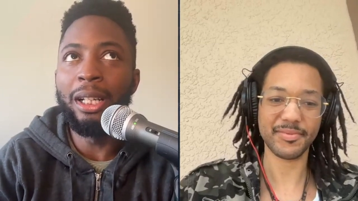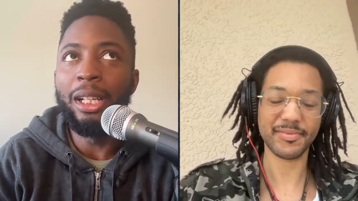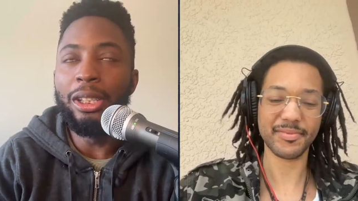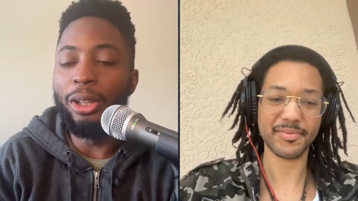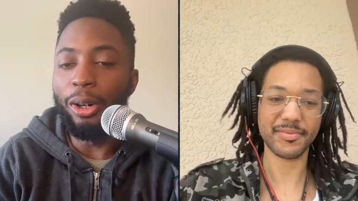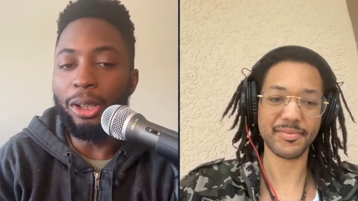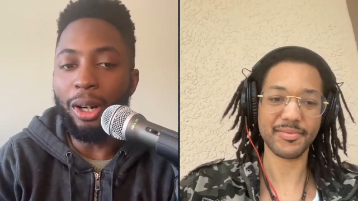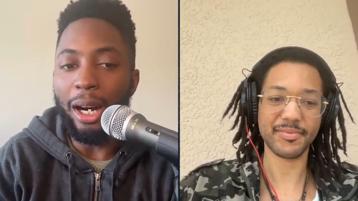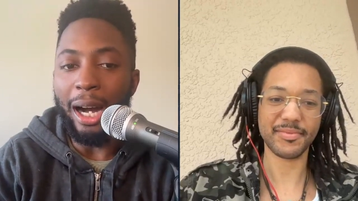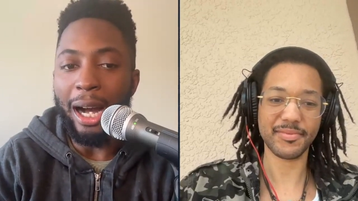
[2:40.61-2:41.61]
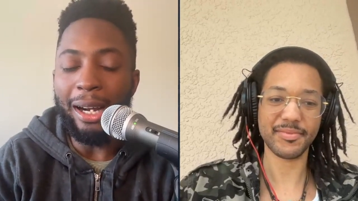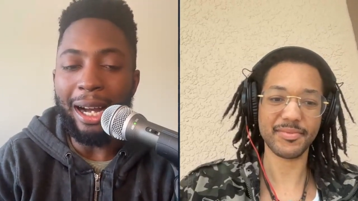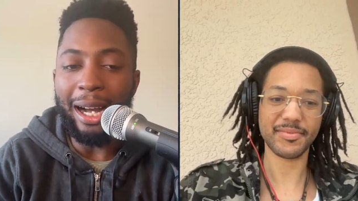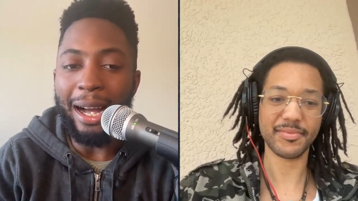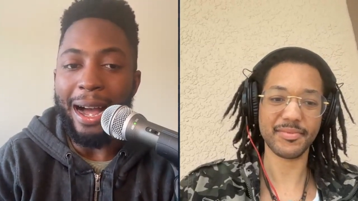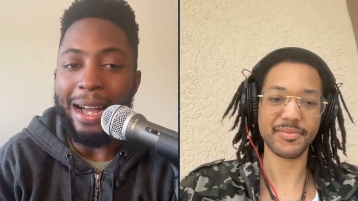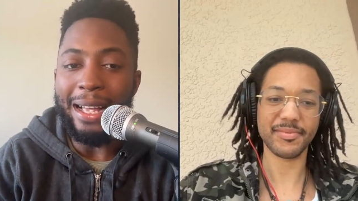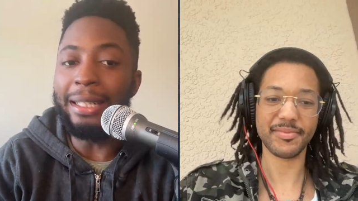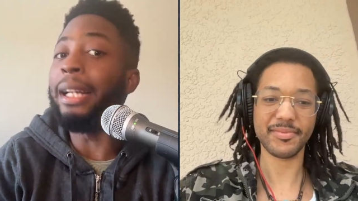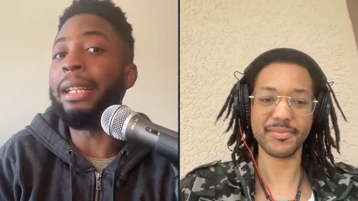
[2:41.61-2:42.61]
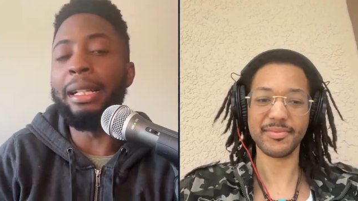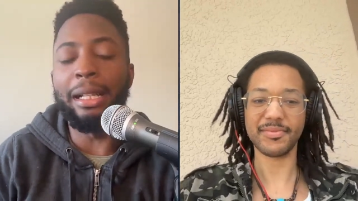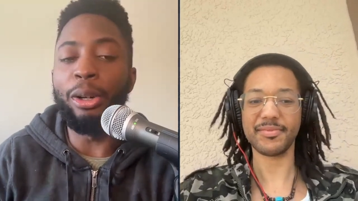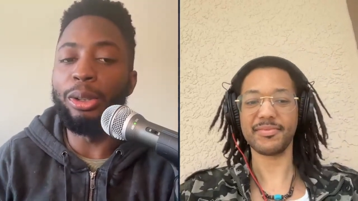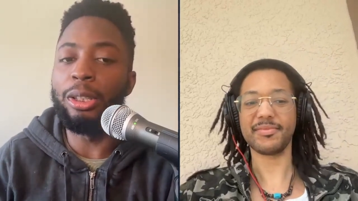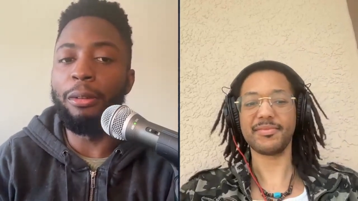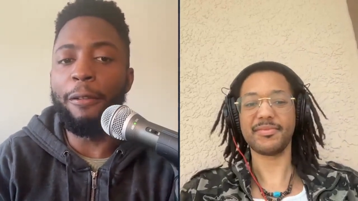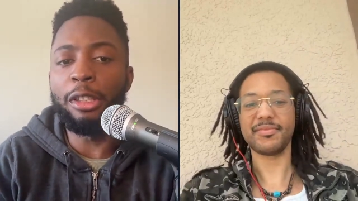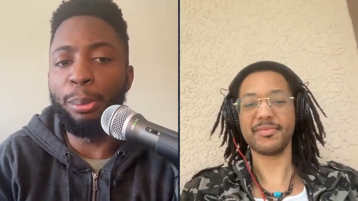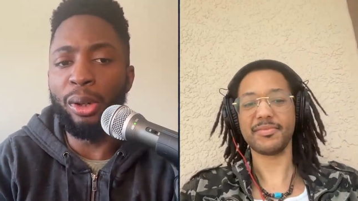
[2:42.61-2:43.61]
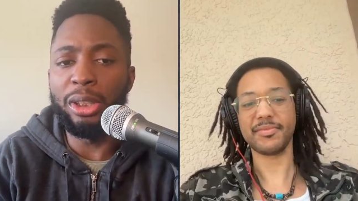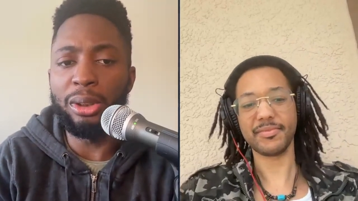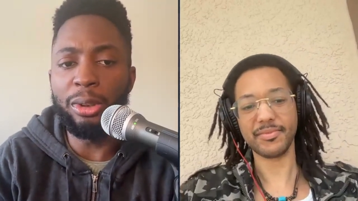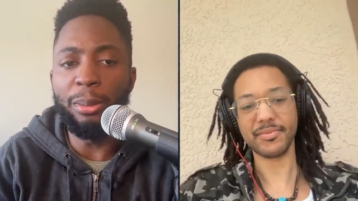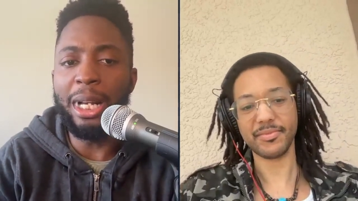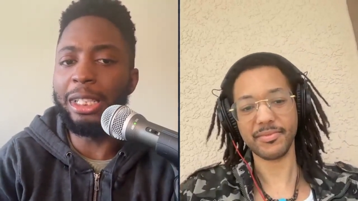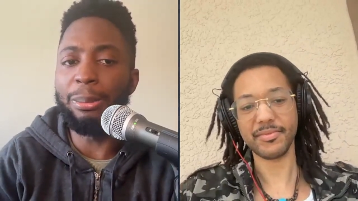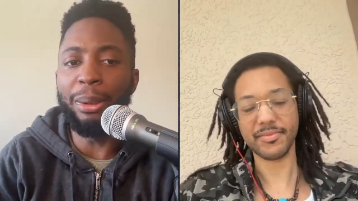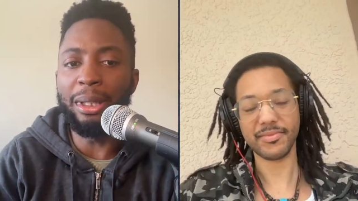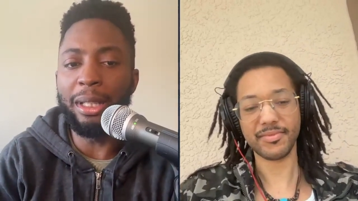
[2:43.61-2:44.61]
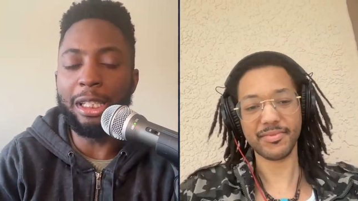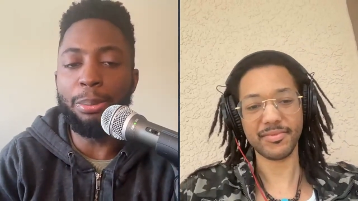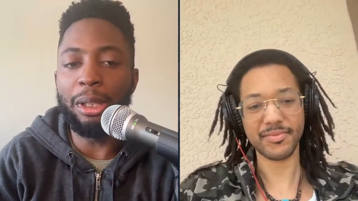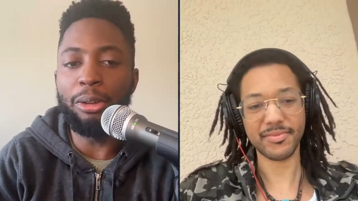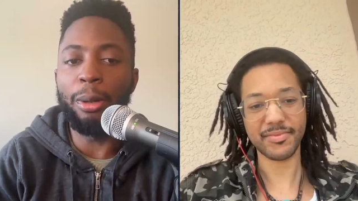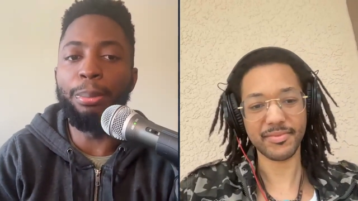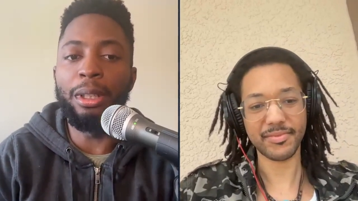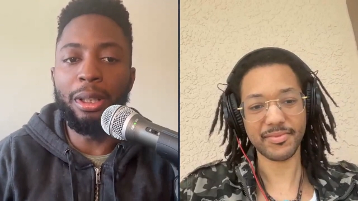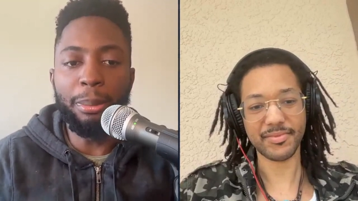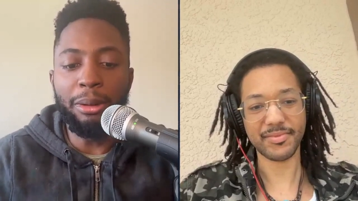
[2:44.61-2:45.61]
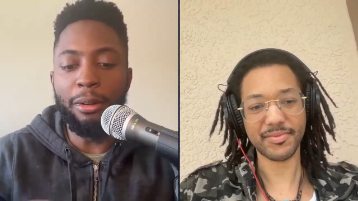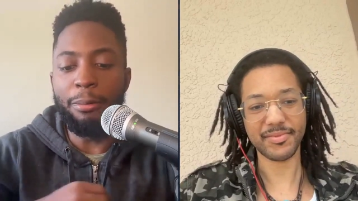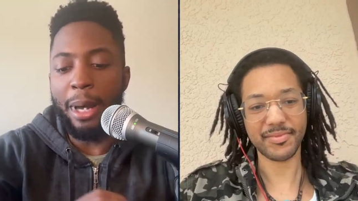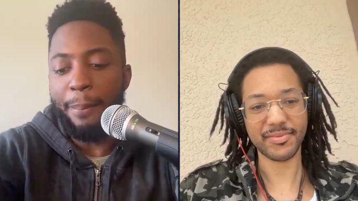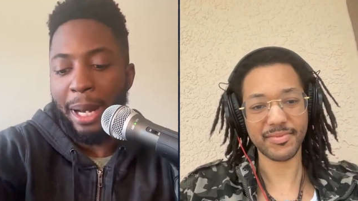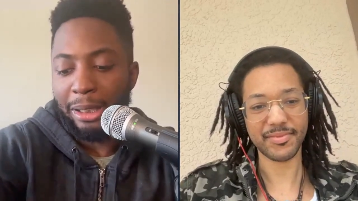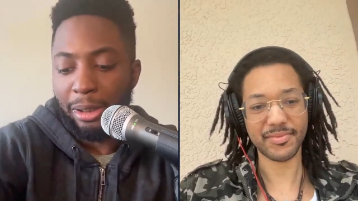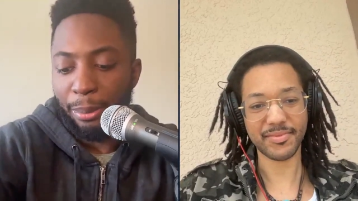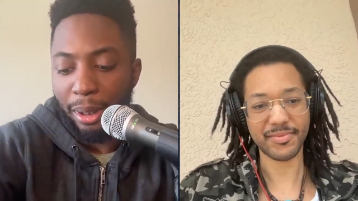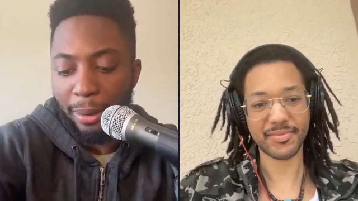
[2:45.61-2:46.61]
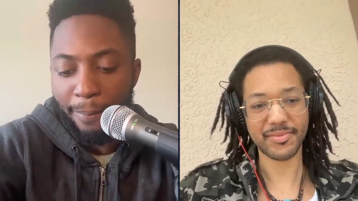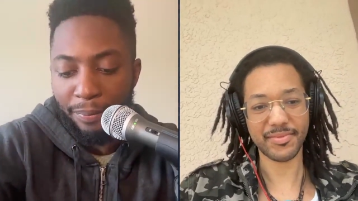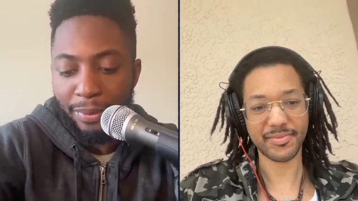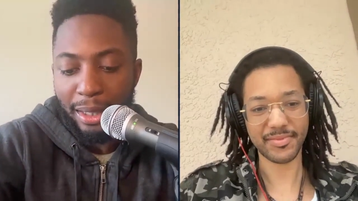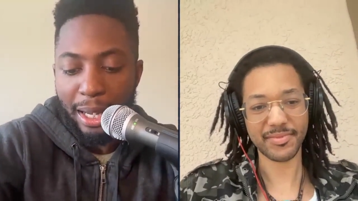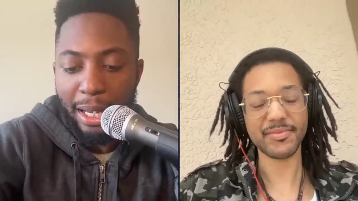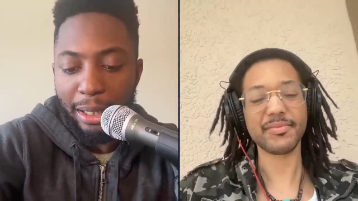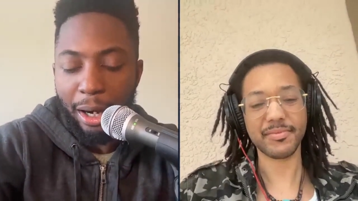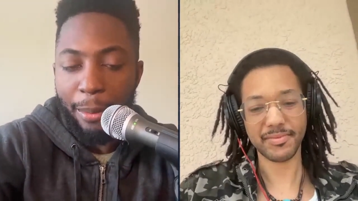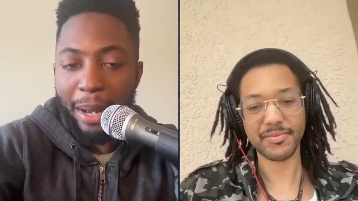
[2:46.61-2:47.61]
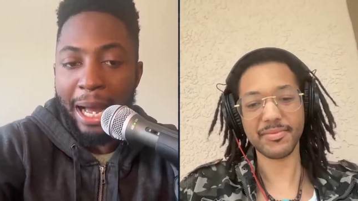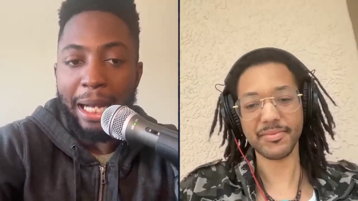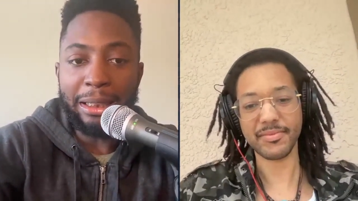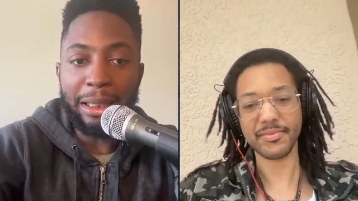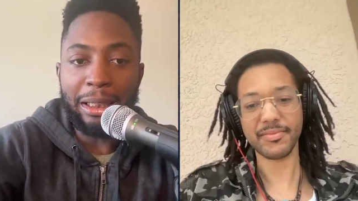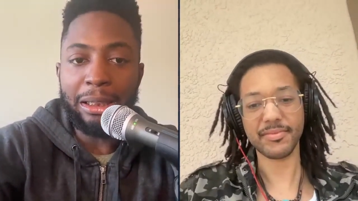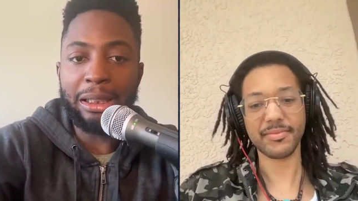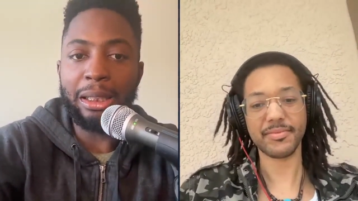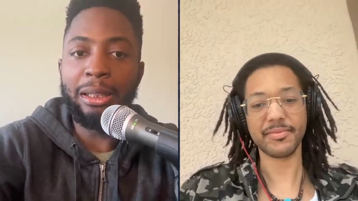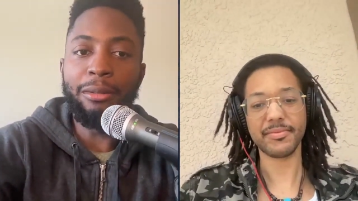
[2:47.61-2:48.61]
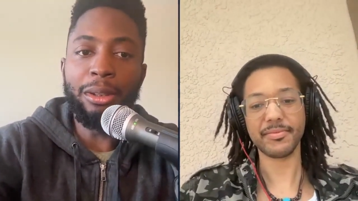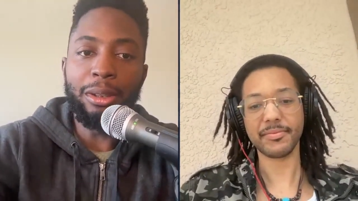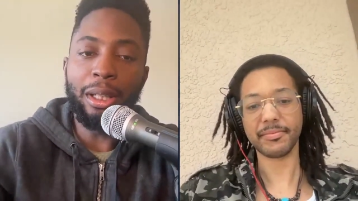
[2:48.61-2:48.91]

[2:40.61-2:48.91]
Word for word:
Speaker 1: You know, yo, I, I, I and, and and also with sports too, man. It's been it's been crippling me with my basketball, and um, I actually just interviewed